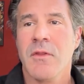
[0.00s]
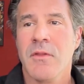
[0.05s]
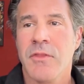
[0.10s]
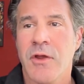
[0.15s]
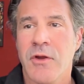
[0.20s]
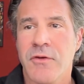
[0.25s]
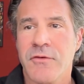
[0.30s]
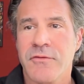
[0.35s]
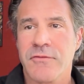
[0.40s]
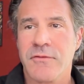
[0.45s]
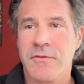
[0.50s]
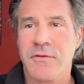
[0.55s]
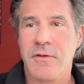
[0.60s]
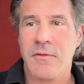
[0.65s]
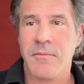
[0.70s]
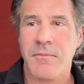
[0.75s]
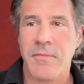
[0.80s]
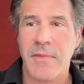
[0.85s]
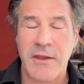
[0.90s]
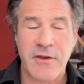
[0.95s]
there's
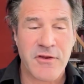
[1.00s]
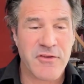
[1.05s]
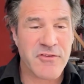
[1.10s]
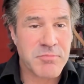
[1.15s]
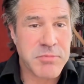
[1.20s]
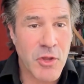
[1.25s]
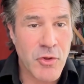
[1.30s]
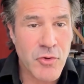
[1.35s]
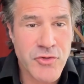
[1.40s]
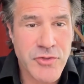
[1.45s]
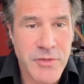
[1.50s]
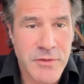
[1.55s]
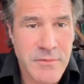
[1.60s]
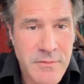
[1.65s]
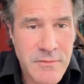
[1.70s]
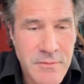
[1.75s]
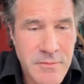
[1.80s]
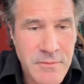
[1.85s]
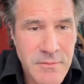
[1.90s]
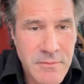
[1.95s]
an explosion
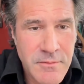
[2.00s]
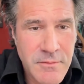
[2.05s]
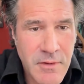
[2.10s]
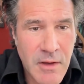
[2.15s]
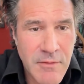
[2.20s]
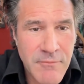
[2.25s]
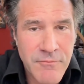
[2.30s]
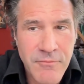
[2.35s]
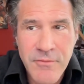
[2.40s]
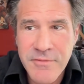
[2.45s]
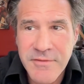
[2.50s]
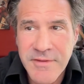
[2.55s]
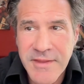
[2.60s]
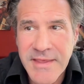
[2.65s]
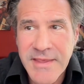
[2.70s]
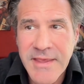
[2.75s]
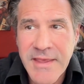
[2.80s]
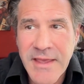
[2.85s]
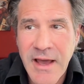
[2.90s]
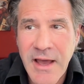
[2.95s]
of
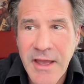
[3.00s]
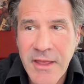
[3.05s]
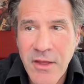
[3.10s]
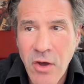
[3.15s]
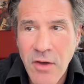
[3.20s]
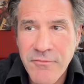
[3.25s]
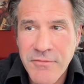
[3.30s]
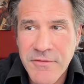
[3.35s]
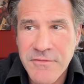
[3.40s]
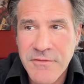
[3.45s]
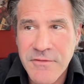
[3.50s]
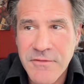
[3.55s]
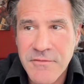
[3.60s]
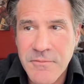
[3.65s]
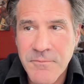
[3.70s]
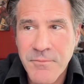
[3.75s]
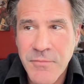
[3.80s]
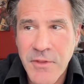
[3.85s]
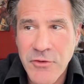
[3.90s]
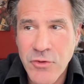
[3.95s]
DEI offices
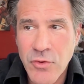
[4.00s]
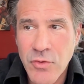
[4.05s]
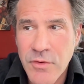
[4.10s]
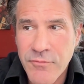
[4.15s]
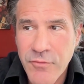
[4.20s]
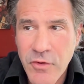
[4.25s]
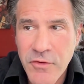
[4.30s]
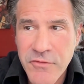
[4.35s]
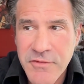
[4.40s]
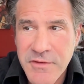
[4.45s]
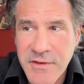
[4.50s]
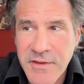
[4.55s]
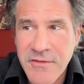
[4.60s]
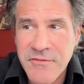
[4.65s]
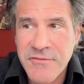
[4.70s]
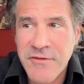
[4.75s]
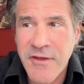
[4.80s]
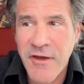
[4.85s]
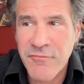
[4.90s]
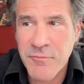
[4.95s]
in universities,
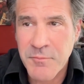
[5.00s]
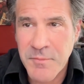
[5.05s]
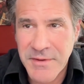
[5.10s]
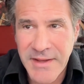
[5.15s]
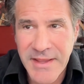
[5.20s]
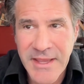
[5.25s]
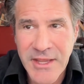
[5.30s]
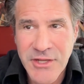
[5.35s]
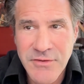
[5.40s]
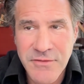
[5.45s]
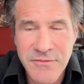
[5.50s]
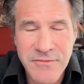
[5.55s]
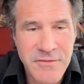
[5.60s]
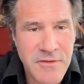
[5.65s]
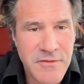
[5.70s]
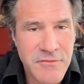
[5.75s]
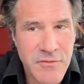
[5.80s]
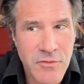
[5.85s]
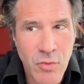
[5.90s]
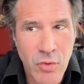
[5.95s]
government
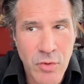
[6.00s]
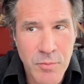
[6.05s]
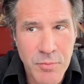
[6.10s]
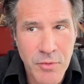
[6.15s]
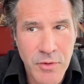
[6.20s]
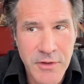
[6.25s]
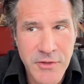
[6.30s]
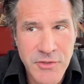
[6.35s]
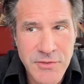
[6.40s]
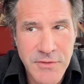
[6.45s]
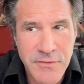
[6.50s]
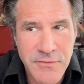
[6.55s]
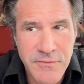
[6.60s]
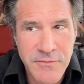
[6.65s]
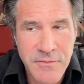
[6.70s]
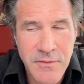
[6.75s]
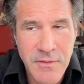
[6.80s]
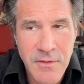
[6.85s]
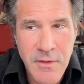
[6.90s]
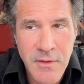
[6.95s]
agencies, and
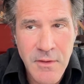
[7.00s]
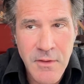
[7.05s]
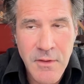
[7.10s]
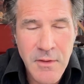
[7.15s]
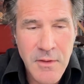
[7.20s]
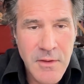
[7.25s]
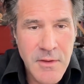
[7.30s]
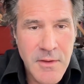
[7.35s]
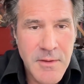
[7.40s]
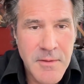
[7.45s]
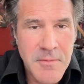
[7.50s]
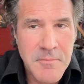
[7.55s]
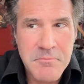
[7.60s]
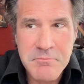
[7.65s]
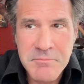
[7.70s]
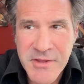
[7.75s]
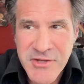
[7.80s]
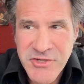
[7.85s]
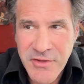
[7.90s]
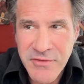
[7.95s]
corporations.
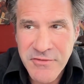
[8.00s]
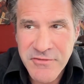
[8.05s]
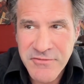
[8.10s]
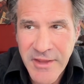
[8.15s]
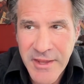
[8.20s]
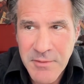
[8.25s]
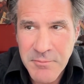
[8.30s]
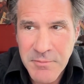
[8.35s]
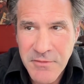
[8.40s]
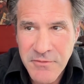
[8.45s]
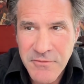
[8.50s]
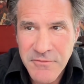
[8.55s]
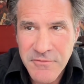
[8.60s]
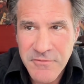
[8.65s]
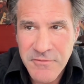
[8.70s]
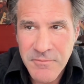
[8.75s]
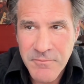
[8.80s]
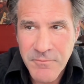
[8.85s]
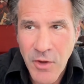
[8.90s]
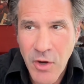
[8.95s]
Mission
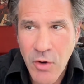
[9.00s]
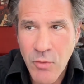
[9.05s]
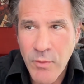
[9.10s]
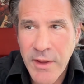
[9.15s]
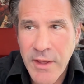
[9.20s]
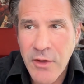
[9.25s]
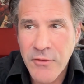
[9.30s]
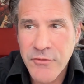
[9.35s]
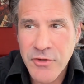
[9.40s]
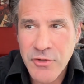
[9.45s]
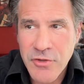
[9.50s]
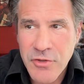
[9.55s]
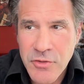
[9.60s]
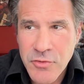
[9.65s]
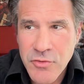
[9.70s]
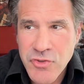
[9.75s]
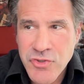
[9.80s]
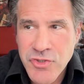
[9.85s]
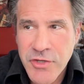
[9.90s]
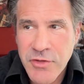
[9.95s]
statements around
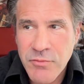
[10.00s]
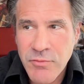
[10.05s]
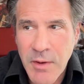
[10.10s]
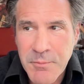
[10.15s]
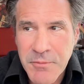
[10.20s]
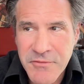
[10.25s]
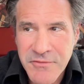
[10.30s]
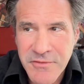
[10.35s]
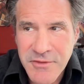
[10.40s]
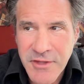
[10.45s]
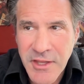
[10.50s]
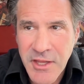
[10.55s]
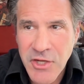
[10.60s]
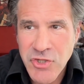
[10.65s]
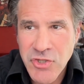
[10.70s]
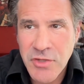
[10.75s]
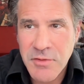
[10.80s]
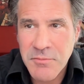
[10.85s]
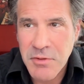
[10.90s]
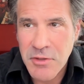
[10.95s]
inclusion,
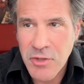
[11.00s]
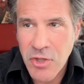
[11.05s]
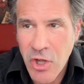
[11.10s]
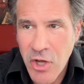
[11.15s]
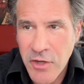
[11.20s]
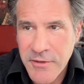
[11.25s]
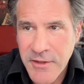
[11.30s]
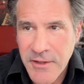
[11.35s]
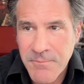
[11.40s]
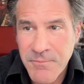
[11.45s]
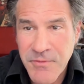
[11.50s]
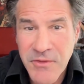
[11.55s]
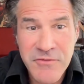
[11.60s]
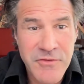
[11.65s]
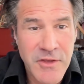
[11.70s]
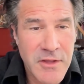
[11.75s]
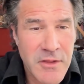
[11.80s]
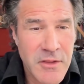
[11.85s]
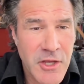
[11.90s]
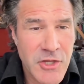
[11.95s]
representation, belonging,
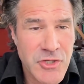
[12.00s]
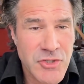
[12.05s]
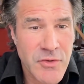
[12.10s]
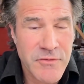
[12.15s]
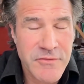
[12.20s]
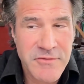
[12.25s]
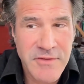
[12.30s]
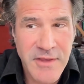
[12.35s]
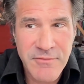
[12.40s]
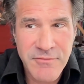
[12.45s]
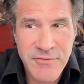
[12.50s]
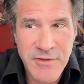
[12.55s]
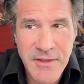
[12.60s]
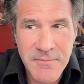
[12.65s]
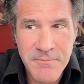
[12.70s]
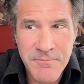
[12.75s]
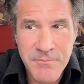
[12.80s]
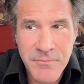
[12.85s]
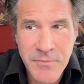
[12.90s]
psychological safety,